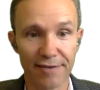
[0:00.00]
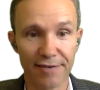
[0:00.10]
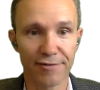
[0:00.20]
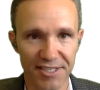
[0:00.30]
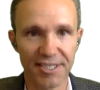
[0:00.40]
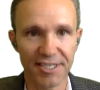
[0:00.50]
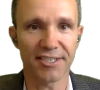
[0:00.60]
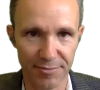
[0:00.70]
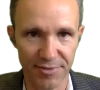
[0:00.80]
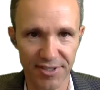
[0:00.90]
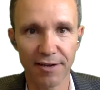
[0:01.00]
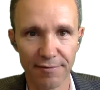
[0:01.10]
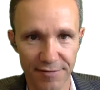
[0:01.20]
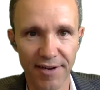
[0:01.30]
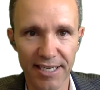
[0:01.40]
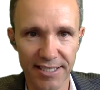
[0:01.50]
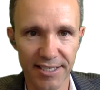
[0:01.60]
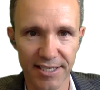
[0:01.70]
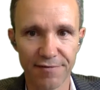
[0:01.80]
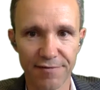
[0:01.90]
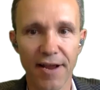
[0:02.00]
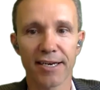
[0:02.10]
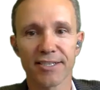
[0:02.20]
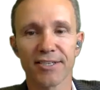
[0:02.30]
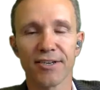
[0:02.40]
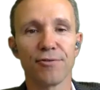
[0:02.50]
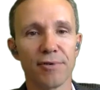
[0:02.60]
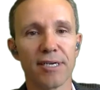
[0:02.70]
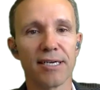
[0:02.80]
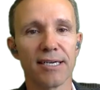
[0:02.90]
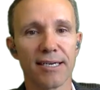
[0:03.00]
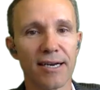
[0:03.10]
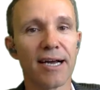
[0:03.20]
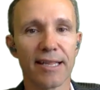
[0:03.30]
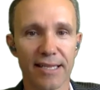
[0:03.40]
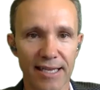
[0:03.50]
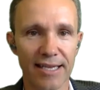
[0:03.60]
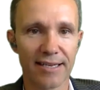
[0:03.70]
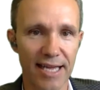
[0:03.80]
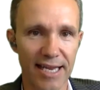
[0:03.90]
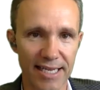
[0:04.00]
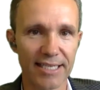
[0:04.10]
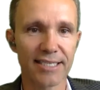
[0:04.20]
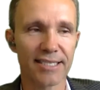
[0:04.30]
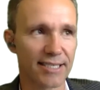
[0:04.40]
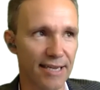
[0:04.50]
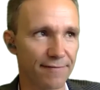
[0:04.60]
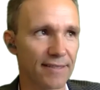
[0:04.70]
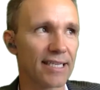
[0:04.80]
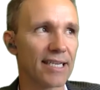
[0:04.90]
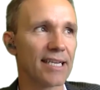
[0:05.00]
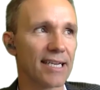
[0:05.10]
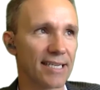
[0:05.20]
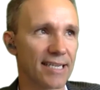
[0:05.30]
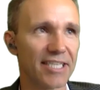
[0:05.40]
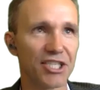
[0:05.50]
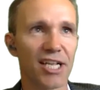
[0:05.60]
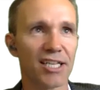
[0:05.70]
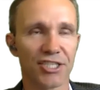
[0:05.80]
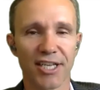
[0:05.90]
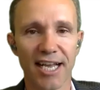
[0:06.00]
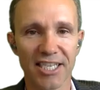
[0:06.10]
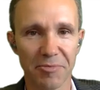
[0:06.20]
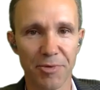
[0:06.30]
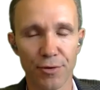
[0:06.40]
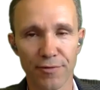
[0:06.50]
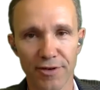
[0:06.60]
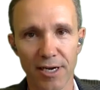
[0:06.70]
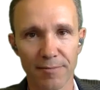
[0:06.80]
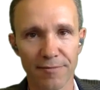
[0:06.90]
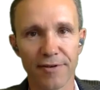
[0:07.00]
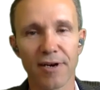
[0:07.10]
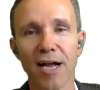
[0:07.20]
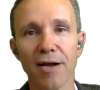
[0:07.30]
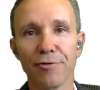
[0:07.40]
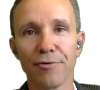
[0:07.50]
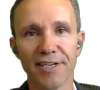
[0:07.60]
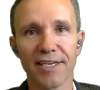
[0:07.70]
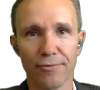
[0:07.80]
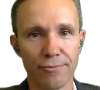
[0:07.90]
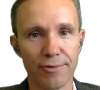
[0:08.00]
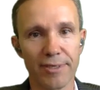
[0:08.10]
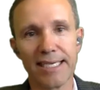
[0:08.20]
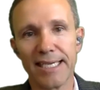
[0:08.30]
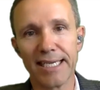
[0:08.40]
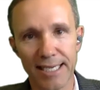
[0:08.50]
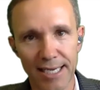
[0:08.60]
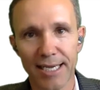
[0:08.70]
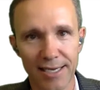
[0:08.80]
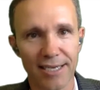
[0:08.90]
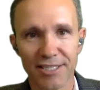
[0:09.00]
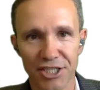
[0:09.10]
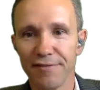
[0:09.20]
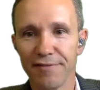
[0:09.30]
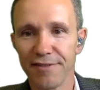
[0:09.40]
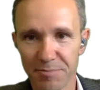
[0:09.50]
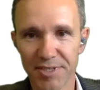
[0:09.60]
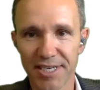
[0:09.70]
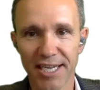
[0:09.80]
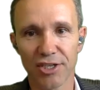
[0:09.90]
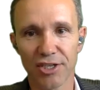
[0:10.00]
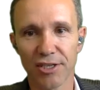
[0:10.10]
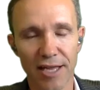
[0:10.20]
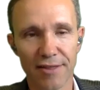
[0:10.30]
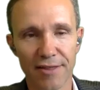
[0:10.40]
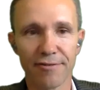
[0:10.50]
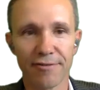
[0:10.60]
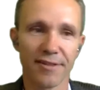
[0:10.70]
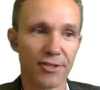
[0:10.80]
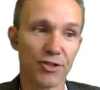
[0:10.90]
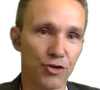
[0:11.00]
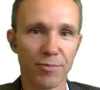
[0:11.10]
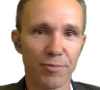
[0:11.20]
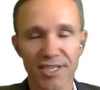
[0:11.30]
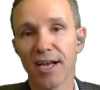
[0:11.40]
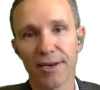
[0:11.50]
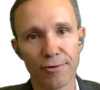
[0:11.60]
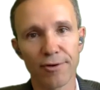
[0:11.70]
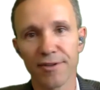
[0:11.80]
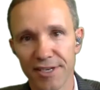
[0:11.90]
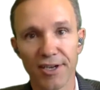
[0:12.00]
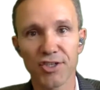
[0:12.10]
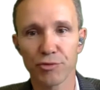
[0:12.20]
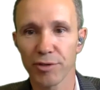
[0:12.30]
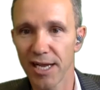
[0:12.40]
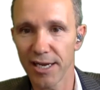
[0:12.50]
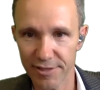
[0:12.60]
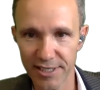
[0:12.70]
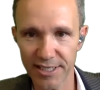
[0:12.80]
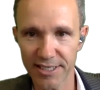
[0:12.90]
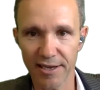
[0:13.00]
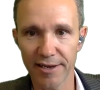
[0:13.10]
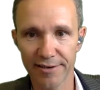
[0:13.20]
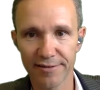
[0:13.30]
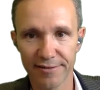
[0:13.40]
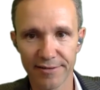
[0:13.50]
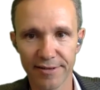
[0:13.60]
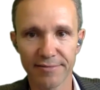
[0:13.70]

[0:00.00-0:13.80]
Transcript: systems of devices. In fact, so no, I think that is definitely a key challenge that has to be overcome for IoT to really achieve its potential, either in the consumer side or on the industrial IoT side. Yeah.